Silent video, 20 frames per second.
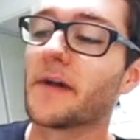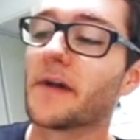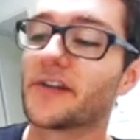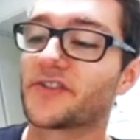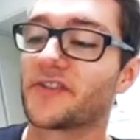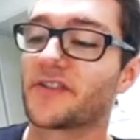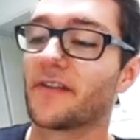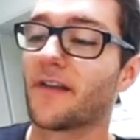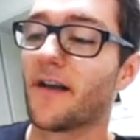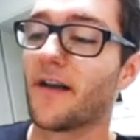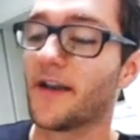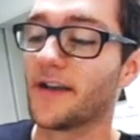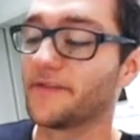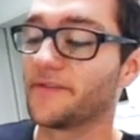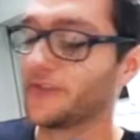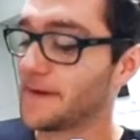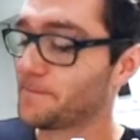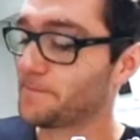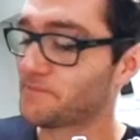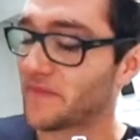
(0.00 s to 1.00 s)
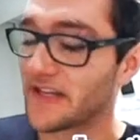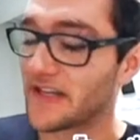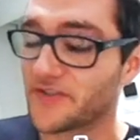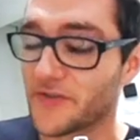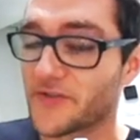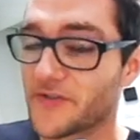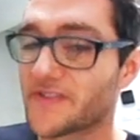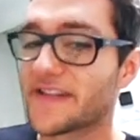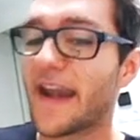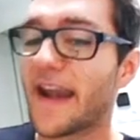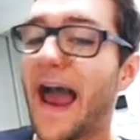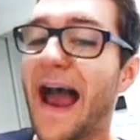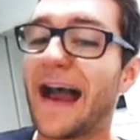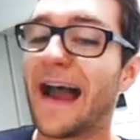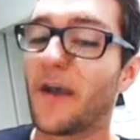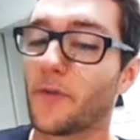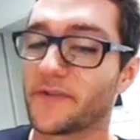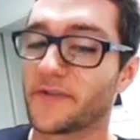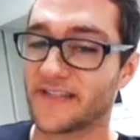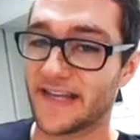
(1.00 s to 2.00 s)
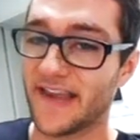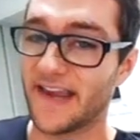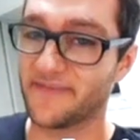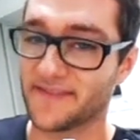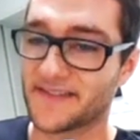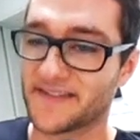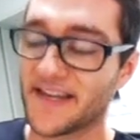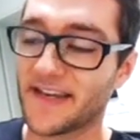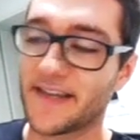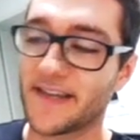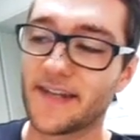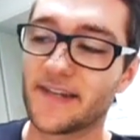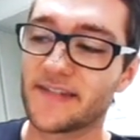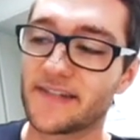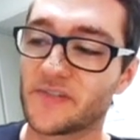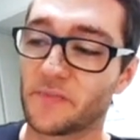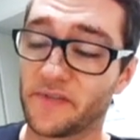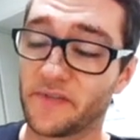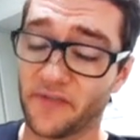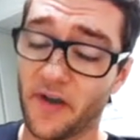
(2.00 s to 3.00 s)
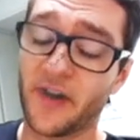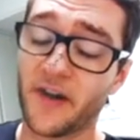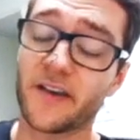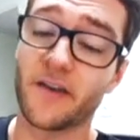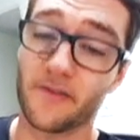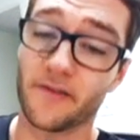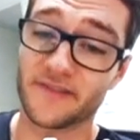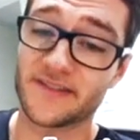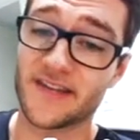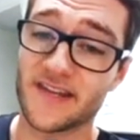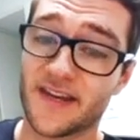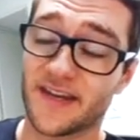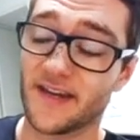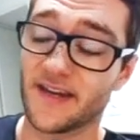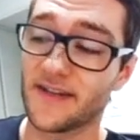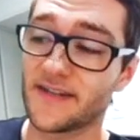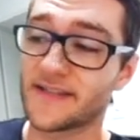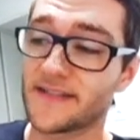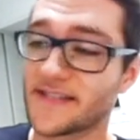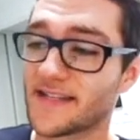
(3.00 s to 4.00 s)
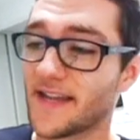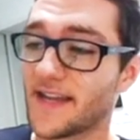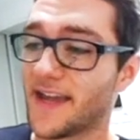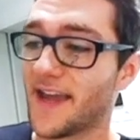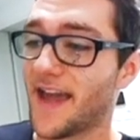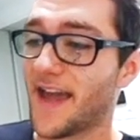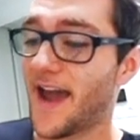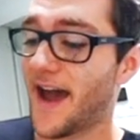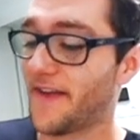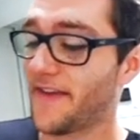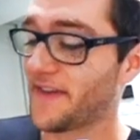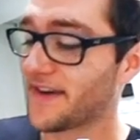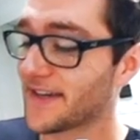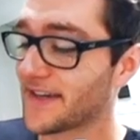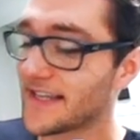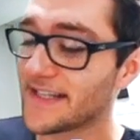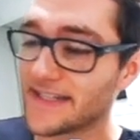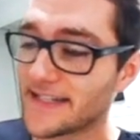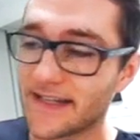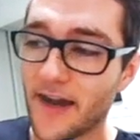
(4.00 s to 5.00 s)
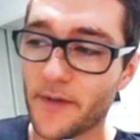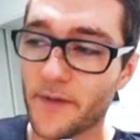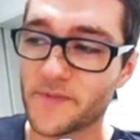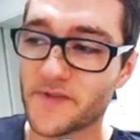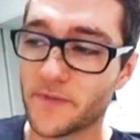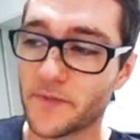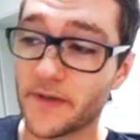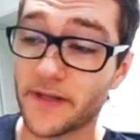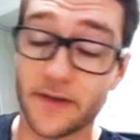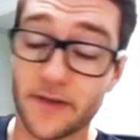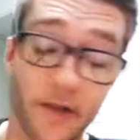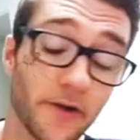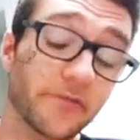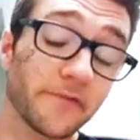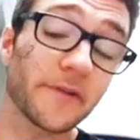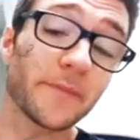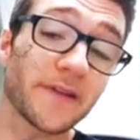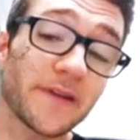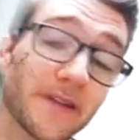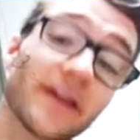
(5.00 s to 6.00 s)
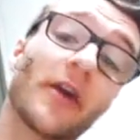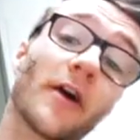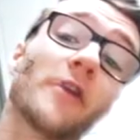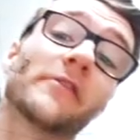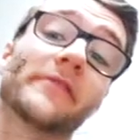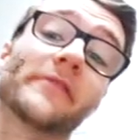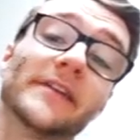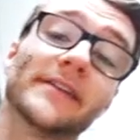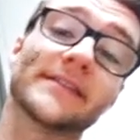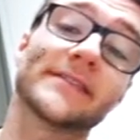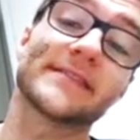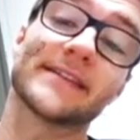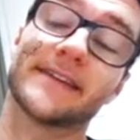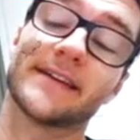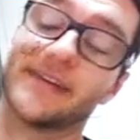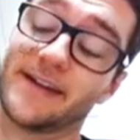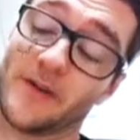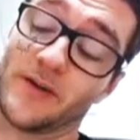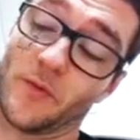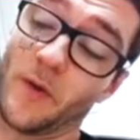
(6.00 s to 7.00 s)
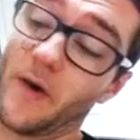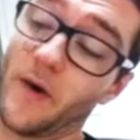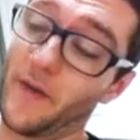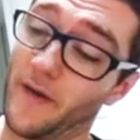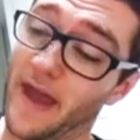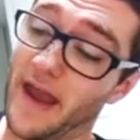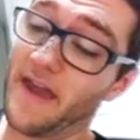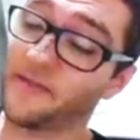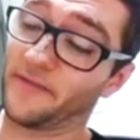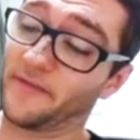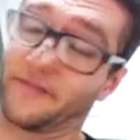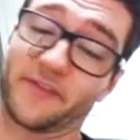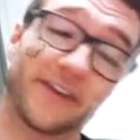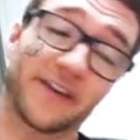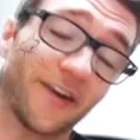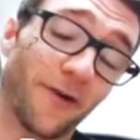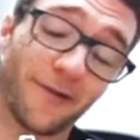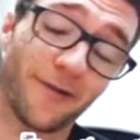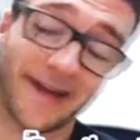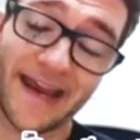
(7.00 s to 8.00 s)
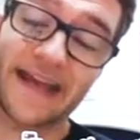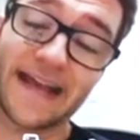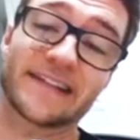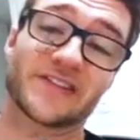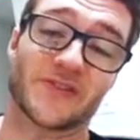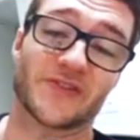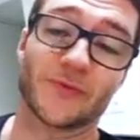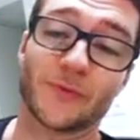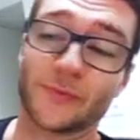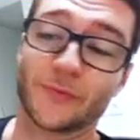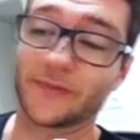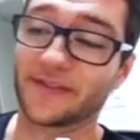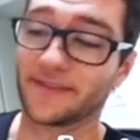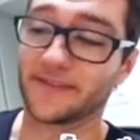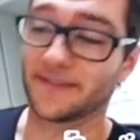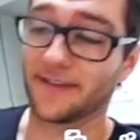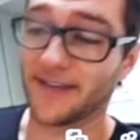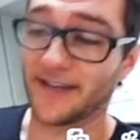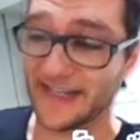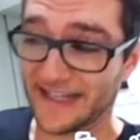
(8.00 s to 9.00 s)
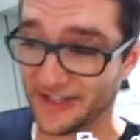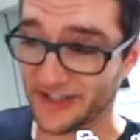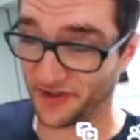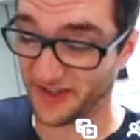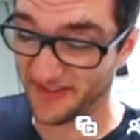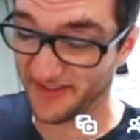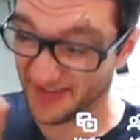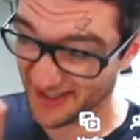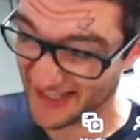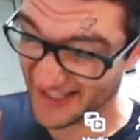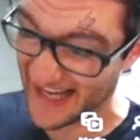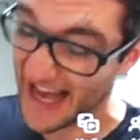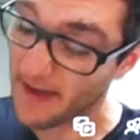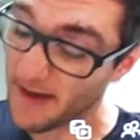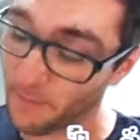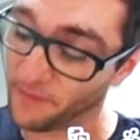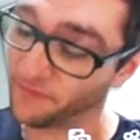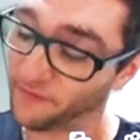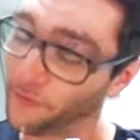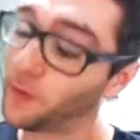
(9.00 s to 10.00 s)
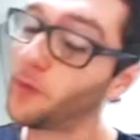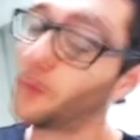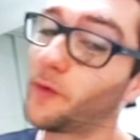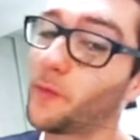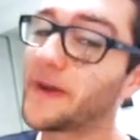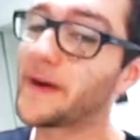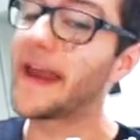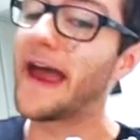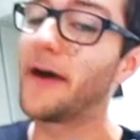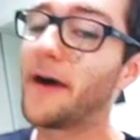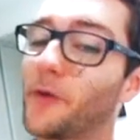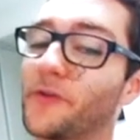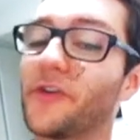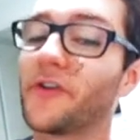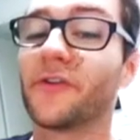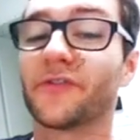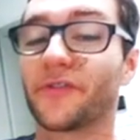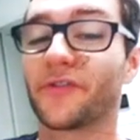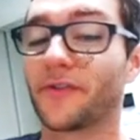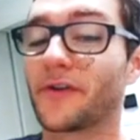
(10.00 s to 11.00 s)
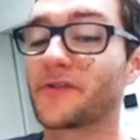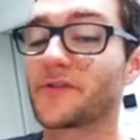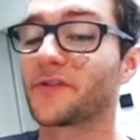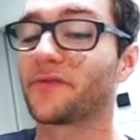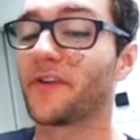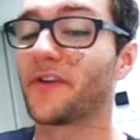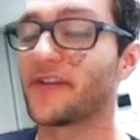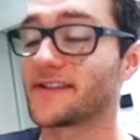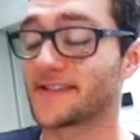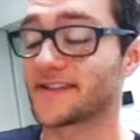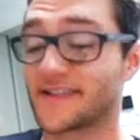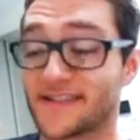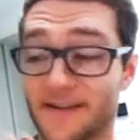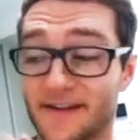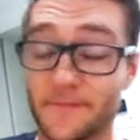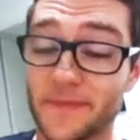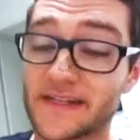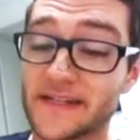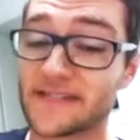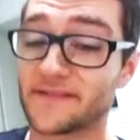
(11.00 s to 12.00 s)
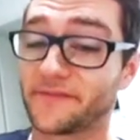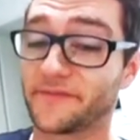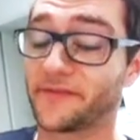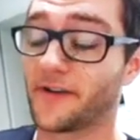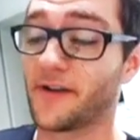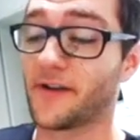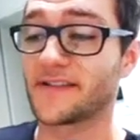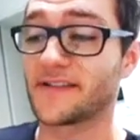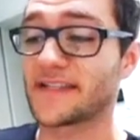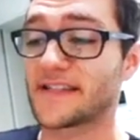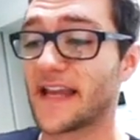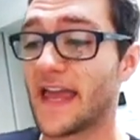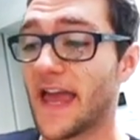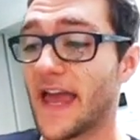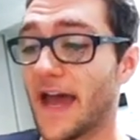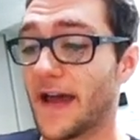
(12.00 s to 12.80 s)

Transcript: Dimension live. It took us an hour to get the tickets. We finally got the tickets and then leading up to it, COVID being COVID, well, everything got cancelled. Like literally the day before, we held on to those flights because I'm based in France,